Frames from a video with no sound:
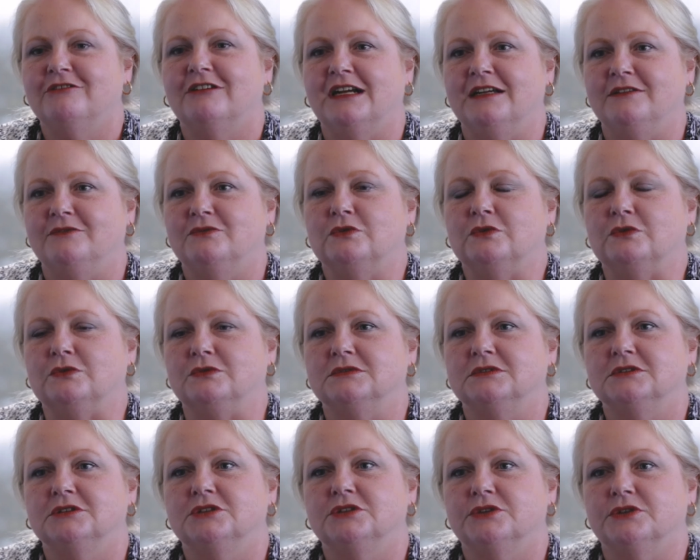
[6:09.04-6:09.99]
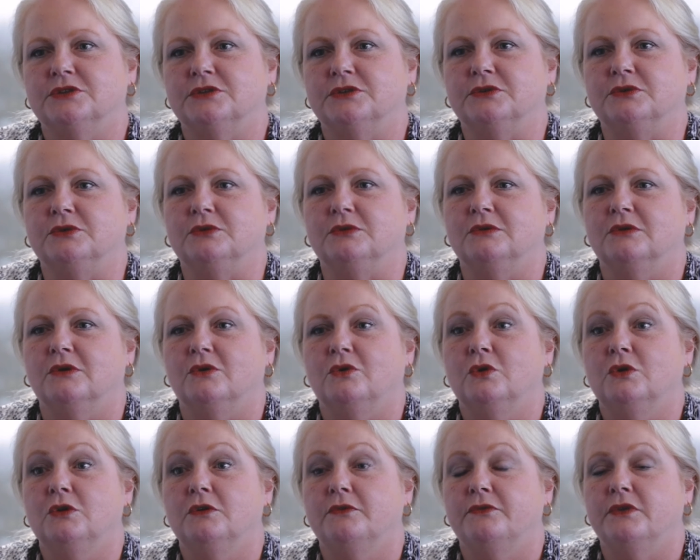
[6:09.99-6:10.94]
grateful to
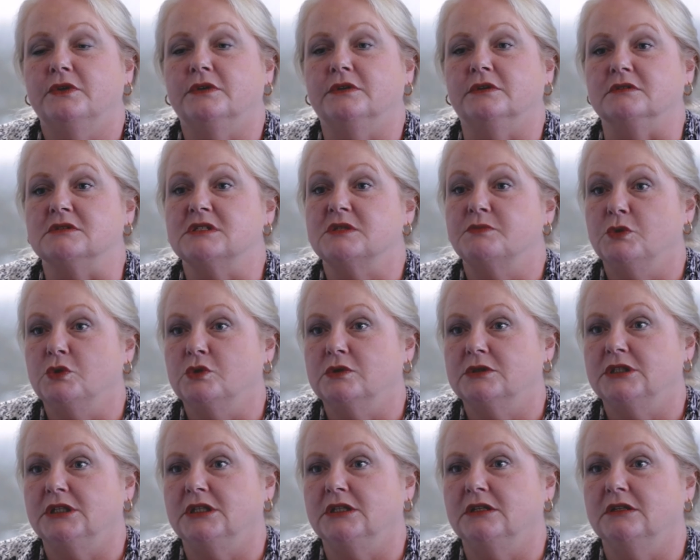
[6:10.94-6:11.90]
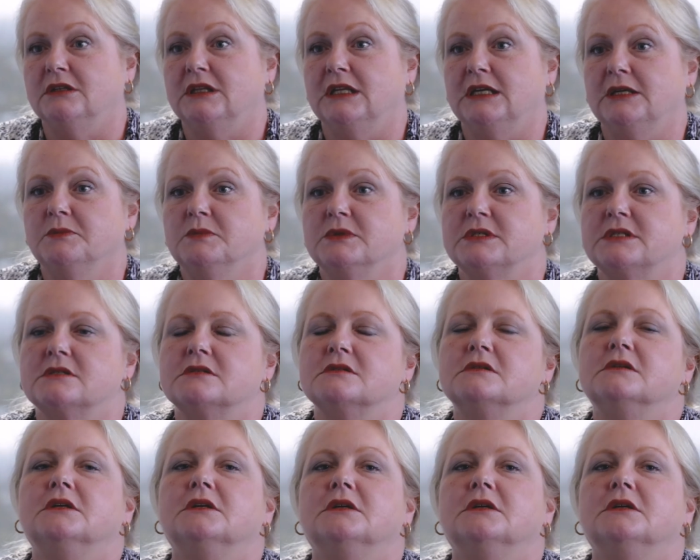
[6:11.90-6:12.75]
all of the sporting clubs,